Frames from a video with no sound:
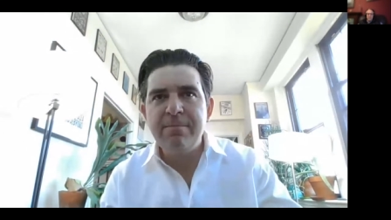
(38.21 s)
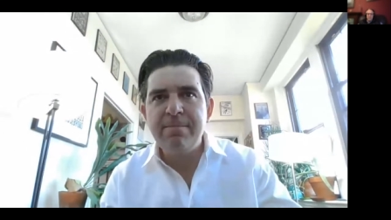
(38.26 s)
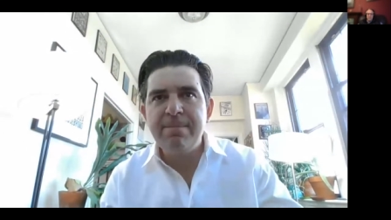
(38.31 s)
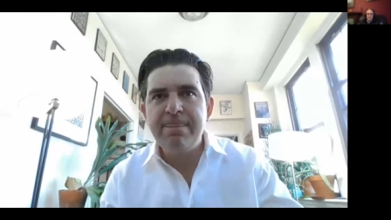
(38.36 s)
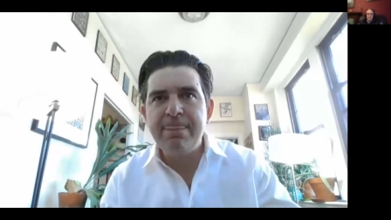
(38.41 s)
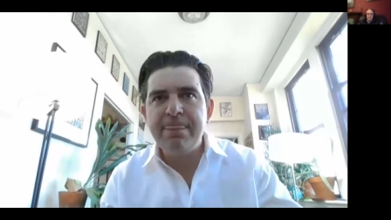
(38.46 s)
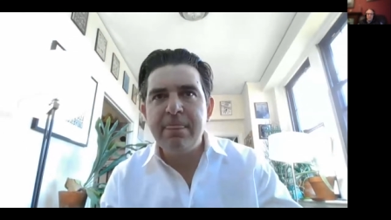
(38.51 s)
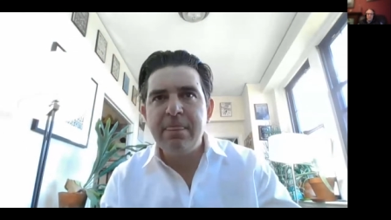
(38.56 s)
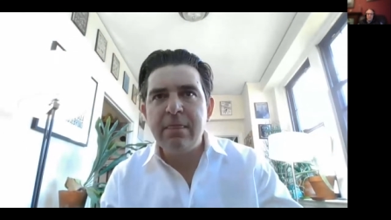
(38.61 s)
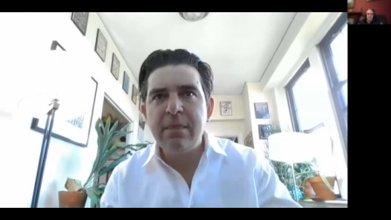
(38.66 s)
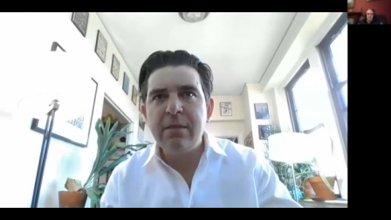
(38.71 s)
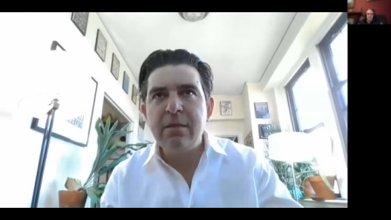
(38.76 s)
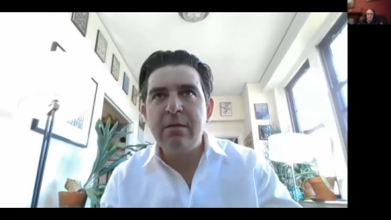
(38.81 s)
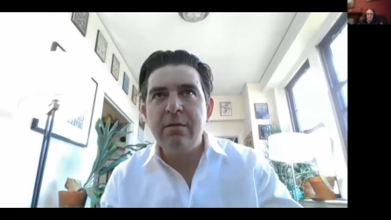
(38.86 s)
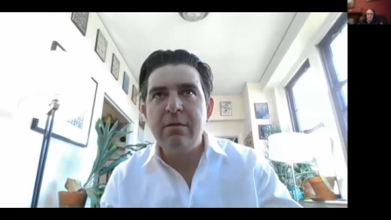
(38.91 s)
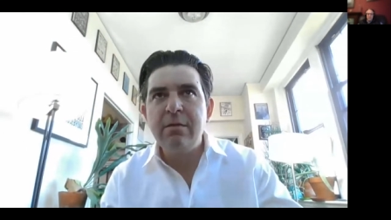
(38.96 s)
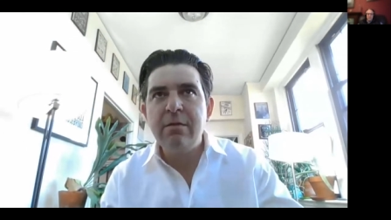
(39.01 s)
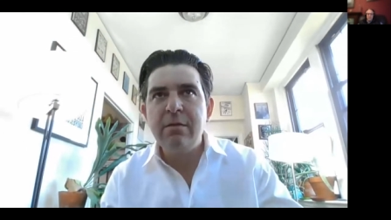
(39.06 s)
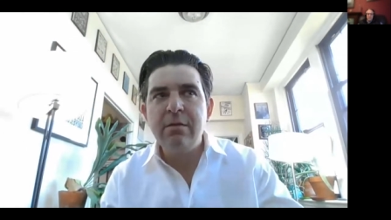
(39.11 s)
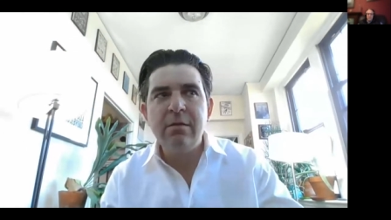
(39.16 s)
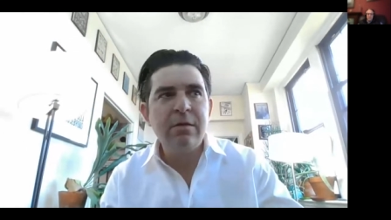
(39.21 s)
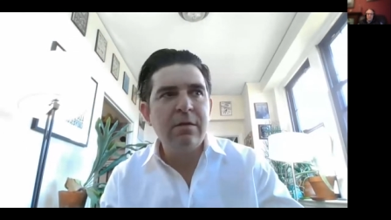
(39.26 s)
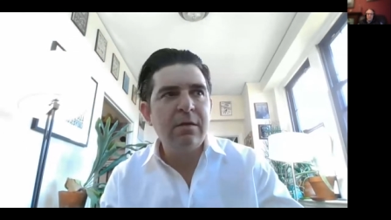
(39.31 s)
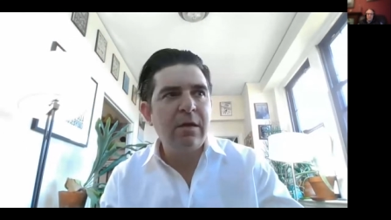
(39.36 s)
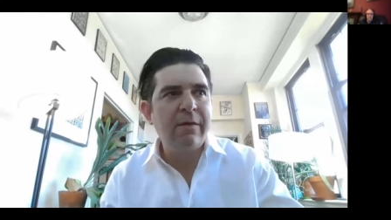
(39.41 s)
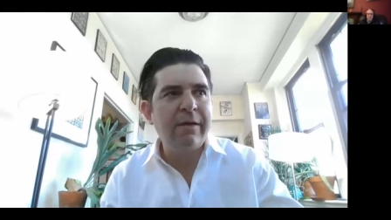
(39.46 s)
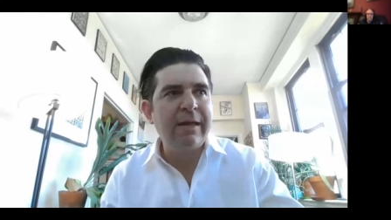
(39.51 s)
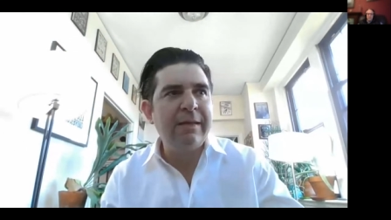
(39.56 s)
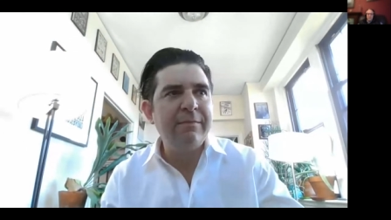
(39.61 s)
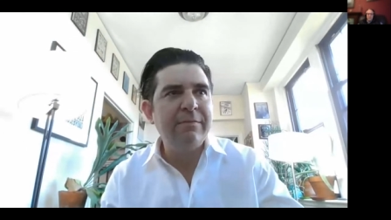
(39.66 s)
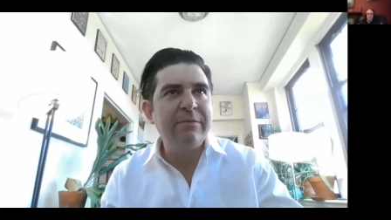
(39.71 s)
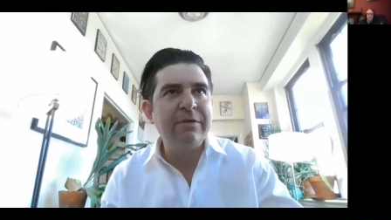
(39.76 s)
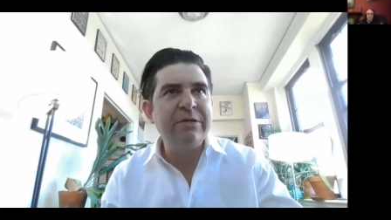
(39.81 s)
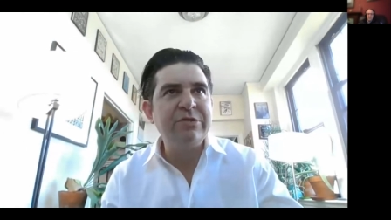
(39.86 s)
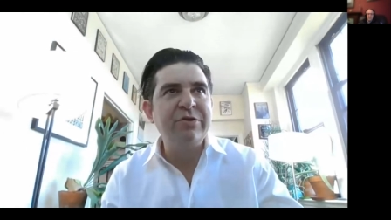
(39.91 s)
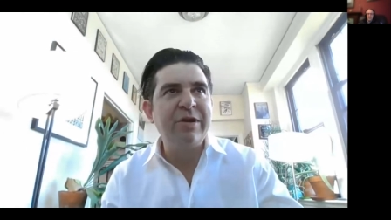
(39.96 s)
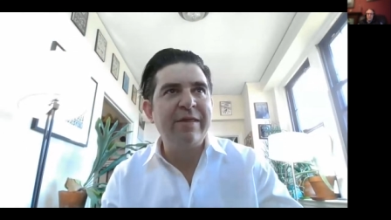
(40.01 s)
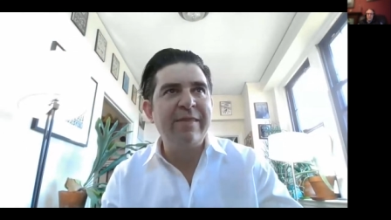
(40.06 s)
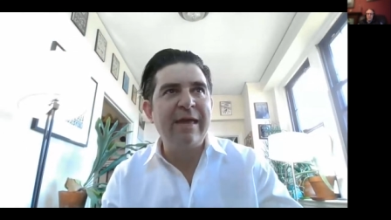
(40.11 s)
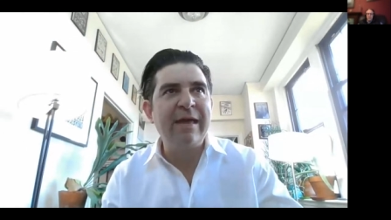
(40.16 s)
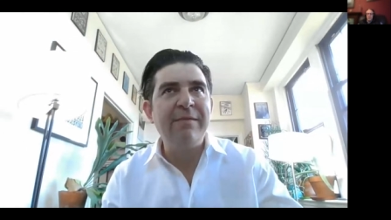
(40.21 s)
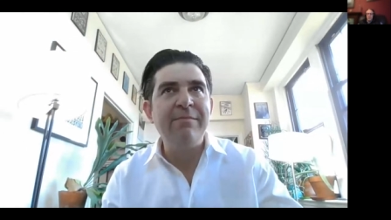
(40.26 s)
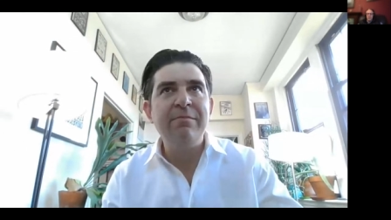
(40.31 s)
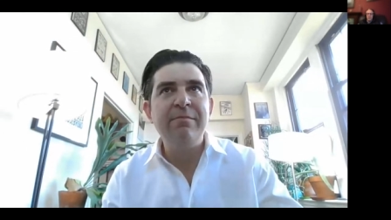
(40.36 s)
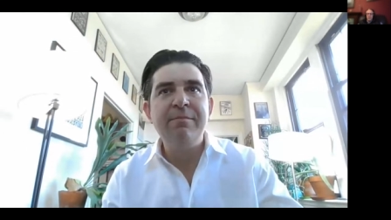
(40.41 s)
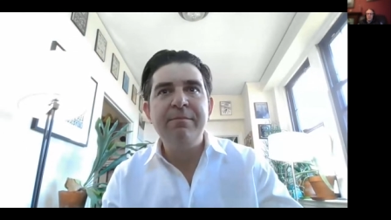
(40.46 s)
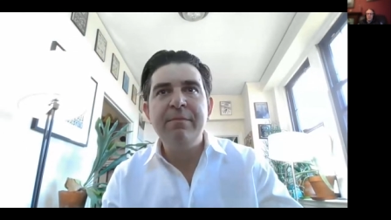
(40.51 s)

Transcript: All right, I'm going to try that.